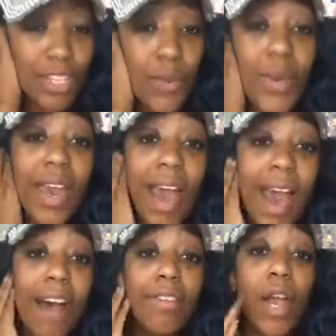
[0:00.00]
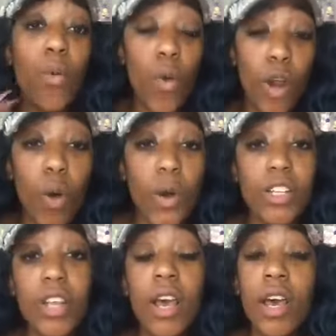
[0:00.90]
so we have like
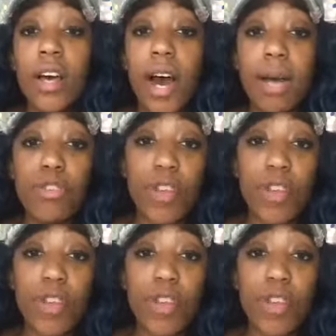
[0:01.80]
one-on-one um,